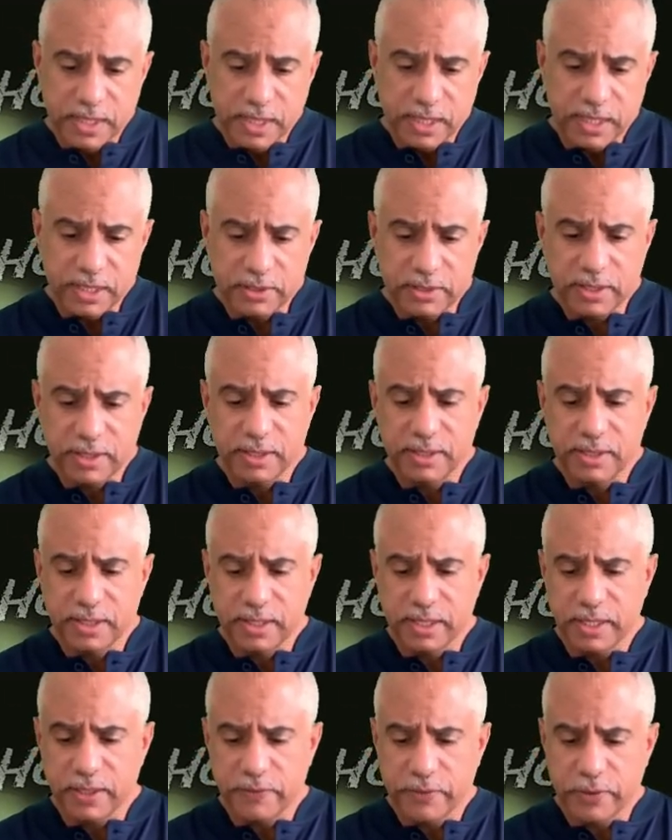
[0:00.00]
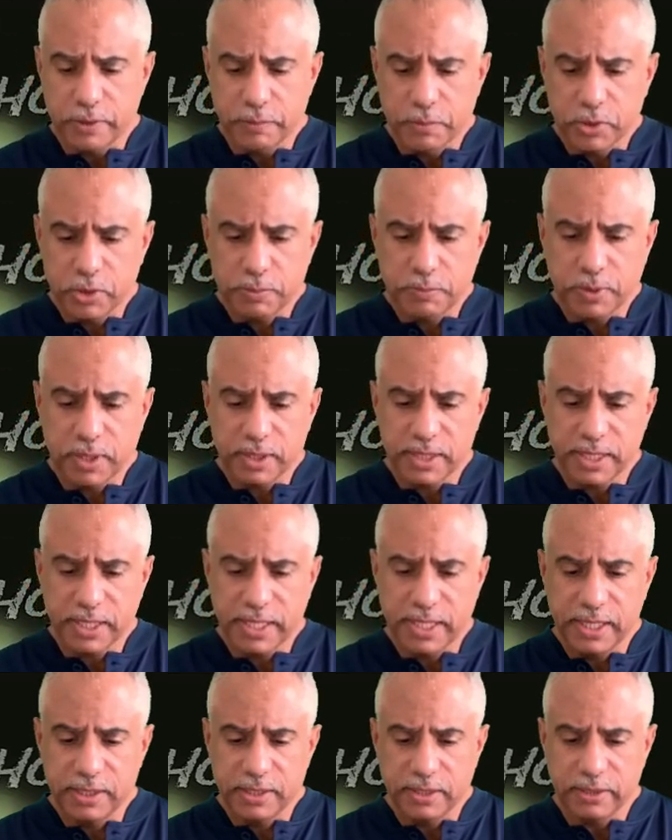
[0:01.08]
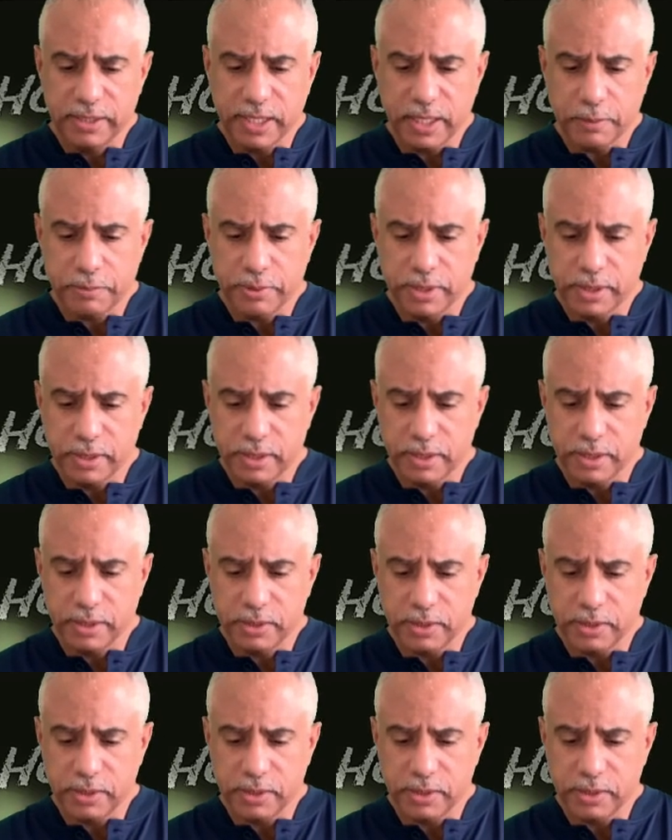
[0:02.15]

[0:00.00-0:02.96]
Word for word: And as you can see here, for the most part, the key turned out pretty good.